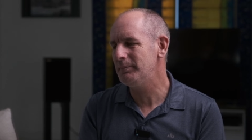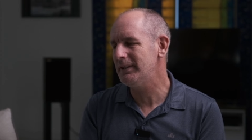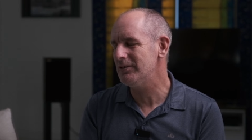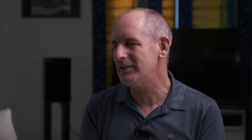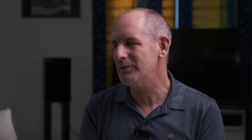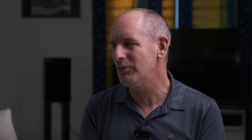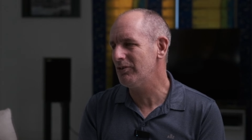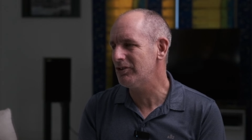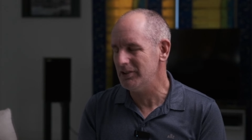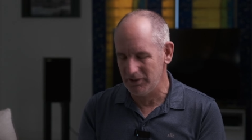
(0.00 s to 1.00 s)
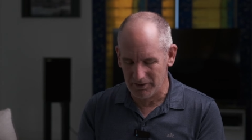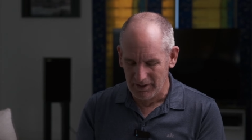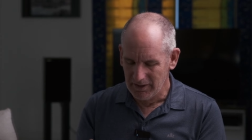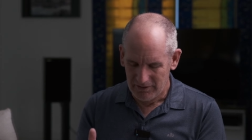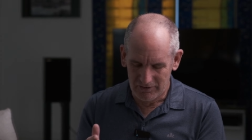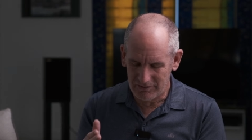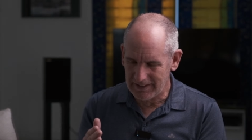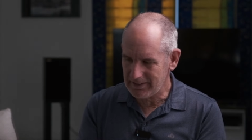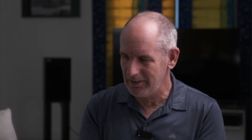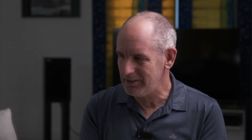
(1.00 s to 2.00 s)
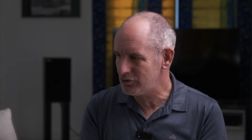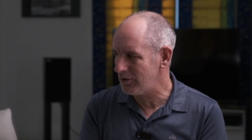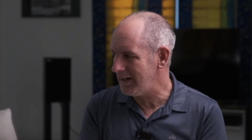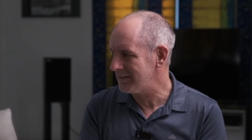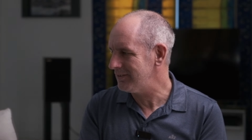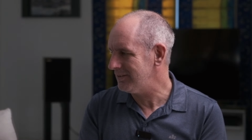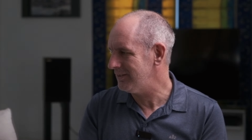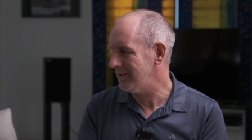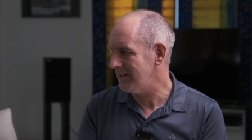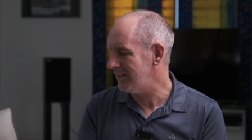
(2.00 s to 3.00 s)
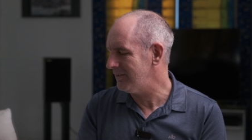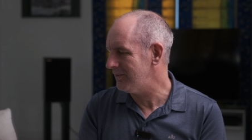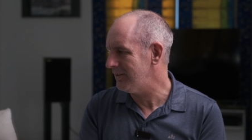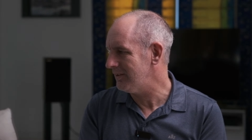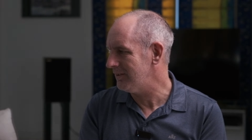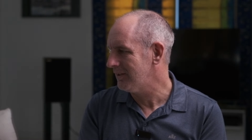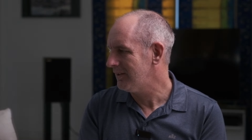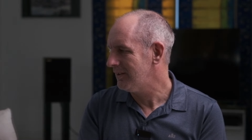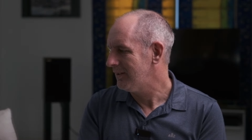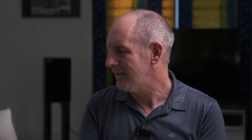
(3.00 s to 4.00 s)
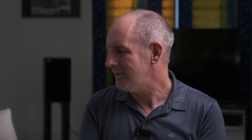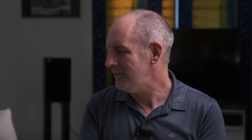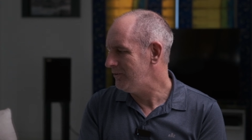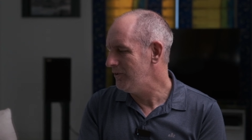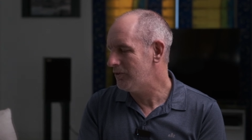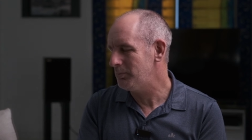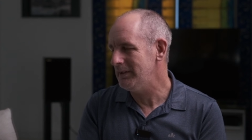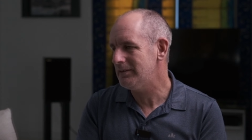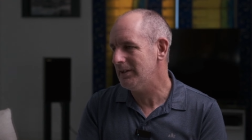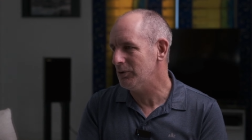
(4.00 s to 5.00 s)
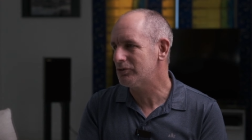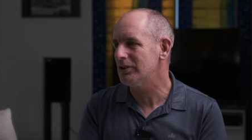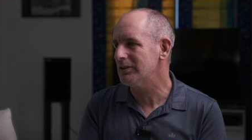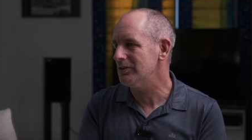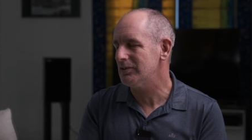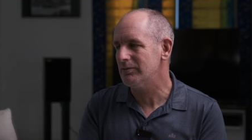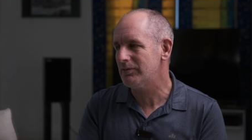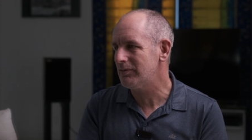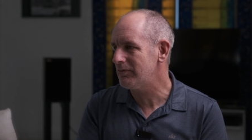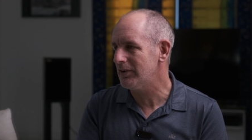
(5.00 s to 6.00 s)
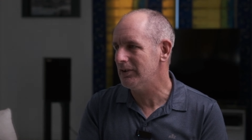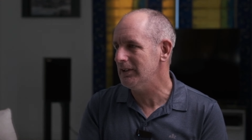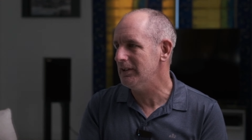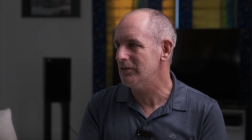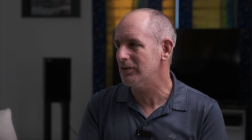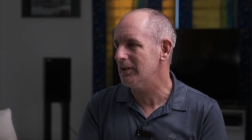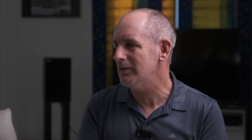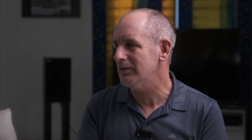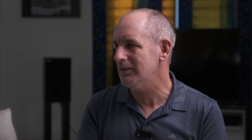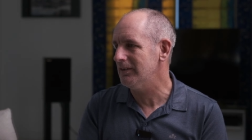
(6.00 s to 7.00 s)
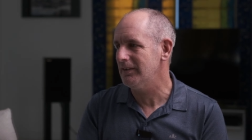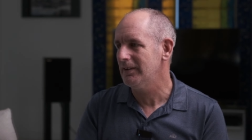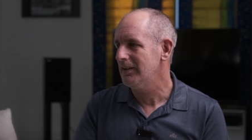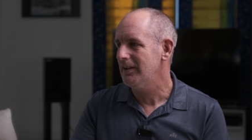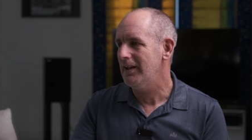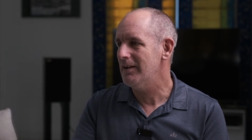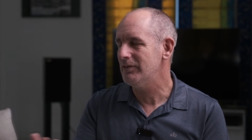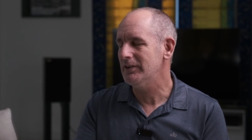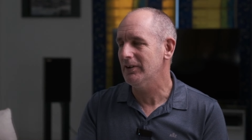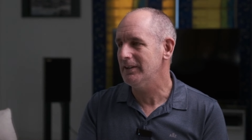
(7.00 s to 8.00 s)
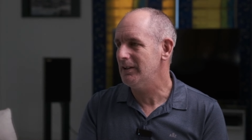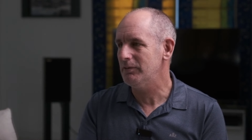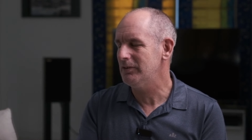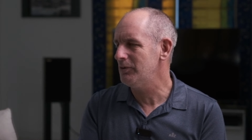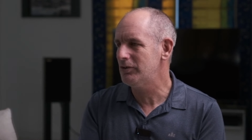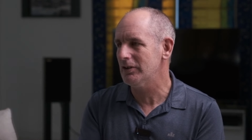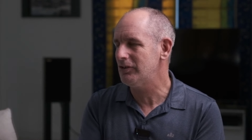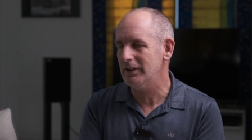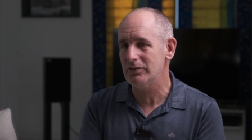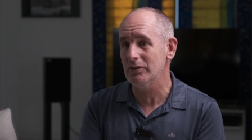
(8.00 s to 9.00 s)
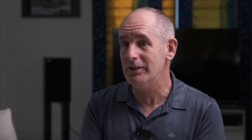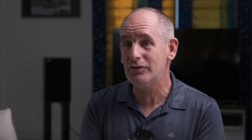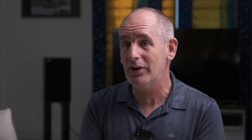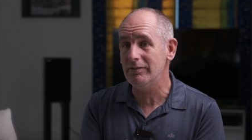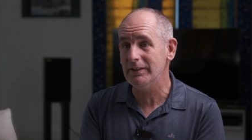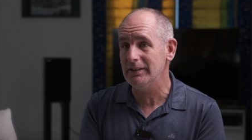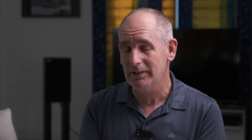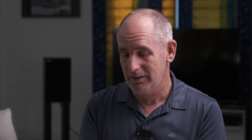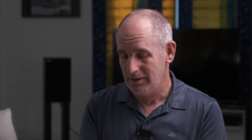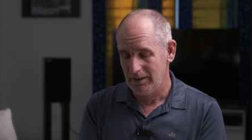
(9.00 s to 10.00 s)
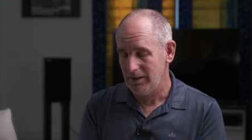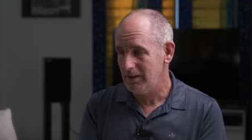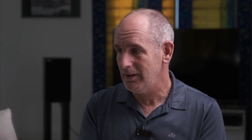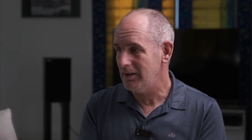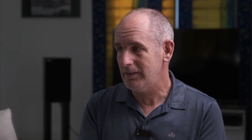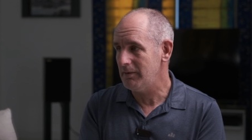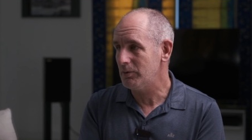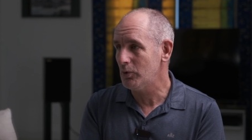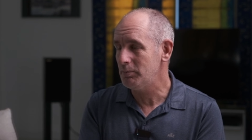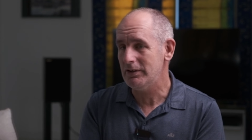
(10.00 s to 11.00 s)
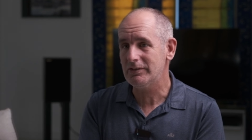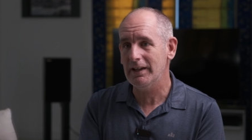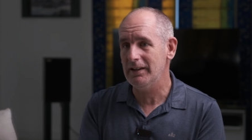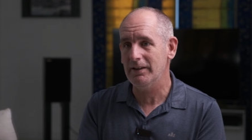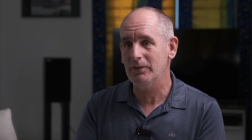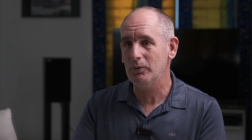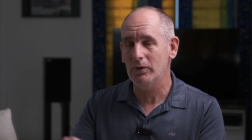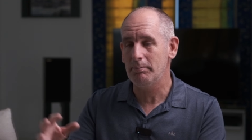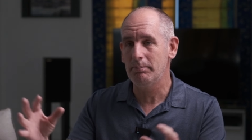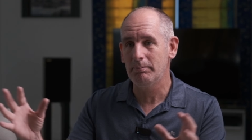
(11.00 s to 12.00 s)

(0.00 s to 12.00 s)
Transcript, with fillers: because then all of a sudden you're, you're satellite tracked and, uh, and uh, yeah, yeah, okay. You, you, speak to the old truckers of 30 yeah. years ago and every night there was no such thing as night driving. No. They would all be staying at all the